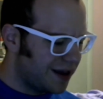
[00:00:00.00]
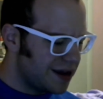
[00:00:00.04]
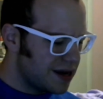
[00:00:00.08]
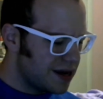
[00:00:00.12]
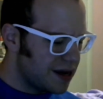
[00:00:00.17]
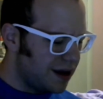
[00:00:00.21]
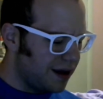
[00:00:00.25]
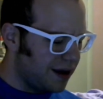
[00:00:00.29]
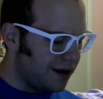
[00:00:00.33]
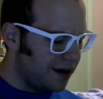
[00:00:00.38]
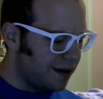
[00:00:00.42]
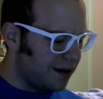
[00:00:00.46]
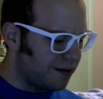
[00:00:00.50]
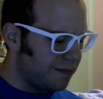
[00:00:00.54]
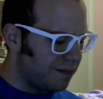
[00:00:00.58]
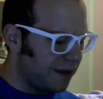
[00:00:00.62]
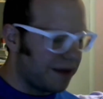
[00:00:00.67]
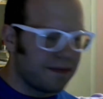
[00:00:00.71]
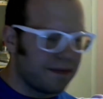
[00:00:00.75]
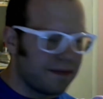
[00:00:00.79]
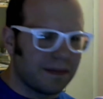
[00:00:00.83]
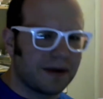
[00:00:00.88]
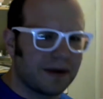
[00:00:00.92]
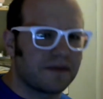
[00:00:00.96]

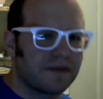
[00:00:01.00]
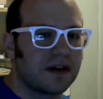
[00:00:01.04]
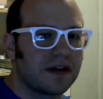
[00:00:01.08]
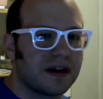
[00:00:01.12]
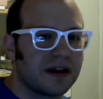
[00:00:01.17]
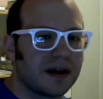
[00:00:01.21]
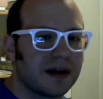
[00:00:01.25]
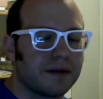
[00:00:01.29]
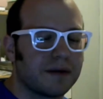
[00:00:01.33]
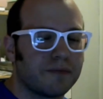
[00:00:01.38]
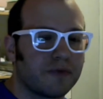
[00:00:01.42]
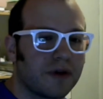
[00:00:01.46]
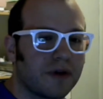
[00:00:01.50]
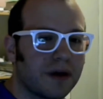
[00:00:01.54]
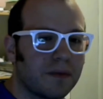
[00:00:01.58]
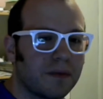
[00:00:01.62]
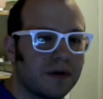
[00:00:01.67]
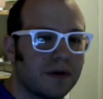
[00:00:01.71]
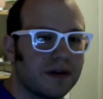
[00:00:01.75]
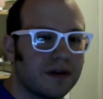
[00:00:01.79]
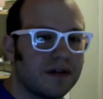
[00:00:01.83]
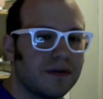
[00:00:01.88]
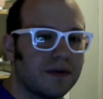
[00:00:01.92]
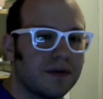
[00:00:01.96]
My friend had brought
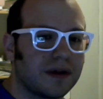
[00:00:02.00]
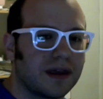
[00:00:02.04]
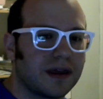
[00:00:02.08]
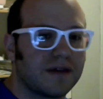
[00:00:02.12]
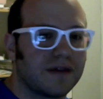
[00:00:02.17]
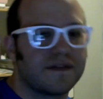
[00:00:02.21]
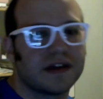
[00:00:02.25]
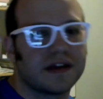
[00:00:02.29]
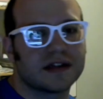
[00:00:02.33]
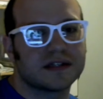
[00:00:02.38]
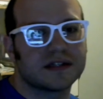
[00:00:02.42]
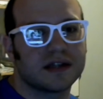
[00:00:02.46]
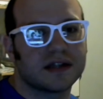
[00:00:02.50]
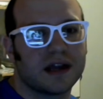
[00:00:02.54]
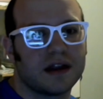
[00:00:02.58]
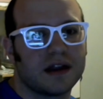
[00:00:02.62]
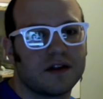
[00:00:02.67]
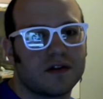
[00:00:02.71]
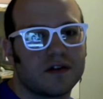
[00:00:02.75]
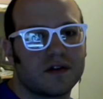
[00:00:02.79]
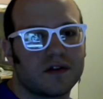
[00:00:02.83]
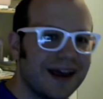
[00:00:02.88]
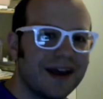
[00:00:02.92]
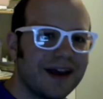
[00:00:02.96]
one to a gift
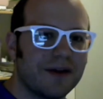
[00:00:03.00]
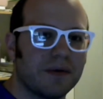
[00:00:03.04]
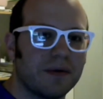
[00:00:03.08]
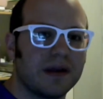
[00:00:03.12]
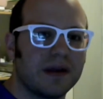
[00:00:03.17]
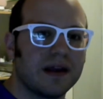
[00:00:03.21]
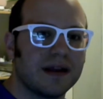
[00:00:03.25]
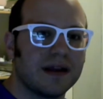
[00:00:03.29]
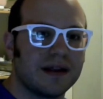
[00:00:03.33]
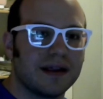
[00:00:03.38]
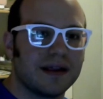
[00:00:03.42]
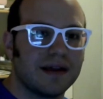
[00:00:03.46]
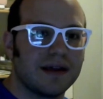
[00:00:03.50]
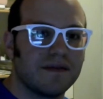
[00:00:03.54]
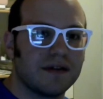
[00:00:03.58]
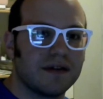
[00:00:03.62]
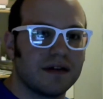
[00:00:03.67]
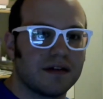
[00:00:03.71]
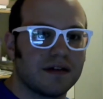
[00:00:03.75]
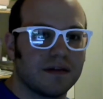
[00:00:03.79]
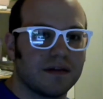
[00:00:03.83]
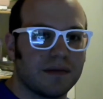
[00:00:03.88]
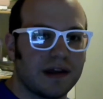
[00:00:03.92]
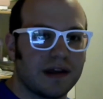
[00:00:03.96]
exchange. When he had given
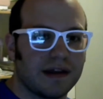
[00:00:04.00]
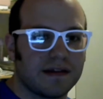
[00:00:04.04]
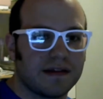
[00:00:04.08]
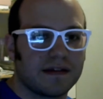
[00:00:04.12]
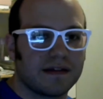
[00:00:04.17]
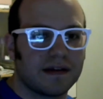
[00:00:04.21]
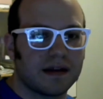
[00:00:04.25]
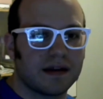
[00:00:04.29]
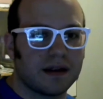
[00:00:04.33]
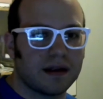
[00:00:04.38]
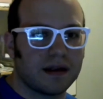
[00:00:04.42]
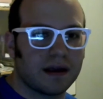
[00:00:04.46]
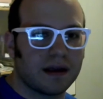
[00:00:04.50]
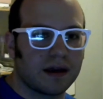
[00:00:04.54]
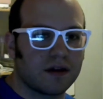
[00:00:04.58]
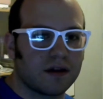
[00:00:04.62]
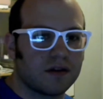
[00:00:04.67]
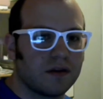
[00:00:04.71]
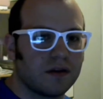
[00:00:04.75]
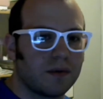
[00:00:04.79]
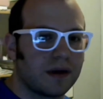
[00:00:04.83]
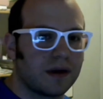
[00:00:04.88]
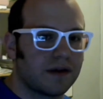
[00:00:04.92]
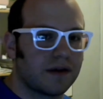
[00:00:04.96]
it to me, he said I could
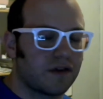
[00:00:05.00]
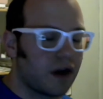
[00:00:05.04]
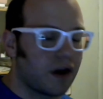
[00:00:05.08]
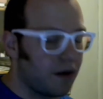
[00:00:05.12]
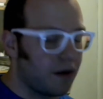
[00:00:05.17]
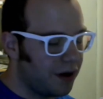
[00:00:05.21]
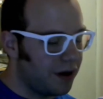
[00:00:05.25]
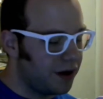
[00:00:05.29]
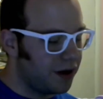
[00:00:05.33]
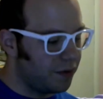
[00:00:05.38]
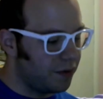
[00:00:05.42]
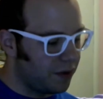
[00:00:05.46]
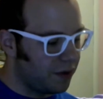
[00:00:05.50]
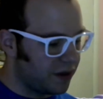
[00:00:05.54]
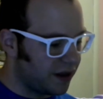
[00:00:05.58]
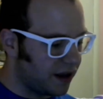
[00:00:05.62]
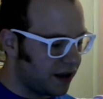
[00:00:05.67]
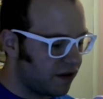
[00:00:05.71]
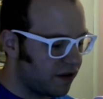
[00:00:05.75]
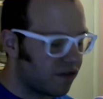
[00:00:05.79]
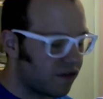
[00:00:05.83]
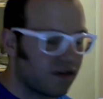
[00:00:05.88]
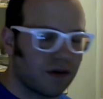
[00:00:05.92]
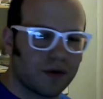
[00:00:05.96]
do whatever I wanted with
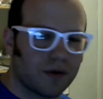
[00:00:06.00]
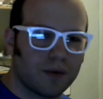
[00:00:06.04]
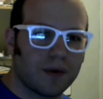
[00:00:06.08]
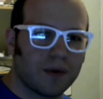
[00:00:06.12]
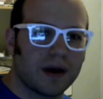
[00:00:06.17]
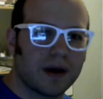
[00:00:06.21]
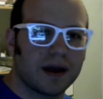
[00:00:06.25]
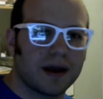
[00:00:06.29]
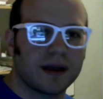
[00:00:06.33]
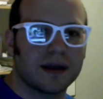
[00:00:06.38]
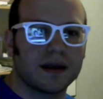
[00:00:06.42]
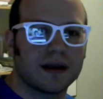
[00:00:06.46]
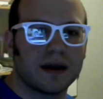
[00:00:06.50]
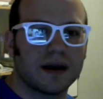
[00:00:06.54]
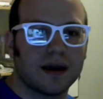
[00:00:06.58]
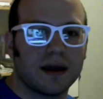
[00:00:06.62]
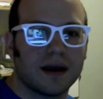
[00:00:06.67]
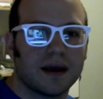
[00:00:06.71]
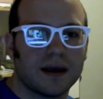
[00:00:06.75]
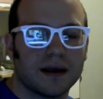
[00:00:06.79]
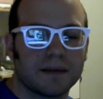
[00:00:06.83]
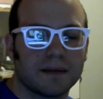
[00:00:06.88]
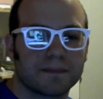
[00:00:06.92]
it, so I